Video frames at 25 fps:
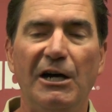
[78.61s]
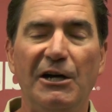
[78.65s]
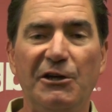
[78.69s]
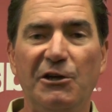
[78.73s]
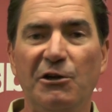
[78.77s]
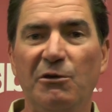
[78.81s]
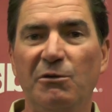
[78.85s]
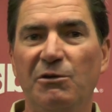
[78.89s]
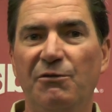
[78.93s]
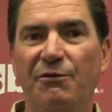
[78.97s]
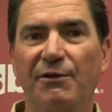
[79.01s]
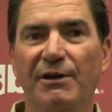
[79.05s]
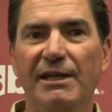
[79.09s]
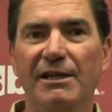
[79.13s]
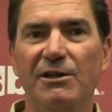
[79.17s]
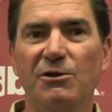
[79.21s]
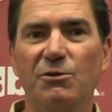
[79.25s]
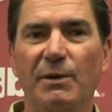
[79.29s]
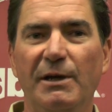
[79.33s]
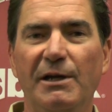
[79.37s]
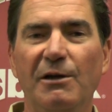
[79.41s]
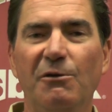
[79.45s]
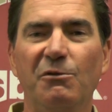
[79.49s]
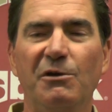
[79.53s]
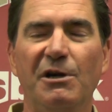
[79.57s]
You know, what's funny is
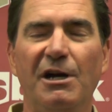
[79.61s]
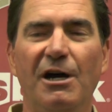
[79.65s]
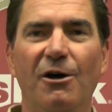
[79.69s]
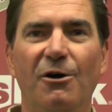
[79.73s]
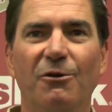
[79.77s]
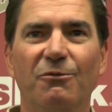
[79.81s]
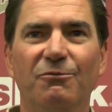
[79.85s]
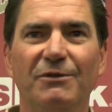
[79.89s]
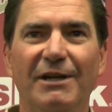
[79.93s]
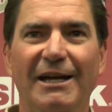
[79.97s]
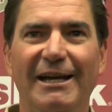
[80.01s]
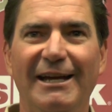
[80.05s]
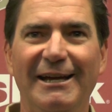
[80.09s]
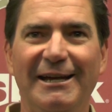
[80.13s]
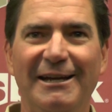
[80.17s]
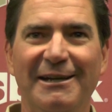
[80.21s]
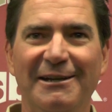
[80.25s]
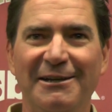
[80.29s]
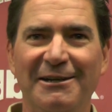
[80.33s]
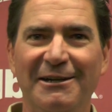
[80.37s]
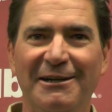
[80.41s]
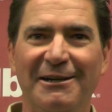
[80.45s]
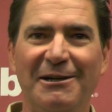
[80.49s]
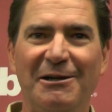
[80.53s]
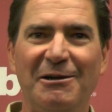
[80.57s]
we don't know,
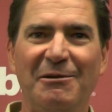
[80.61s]
and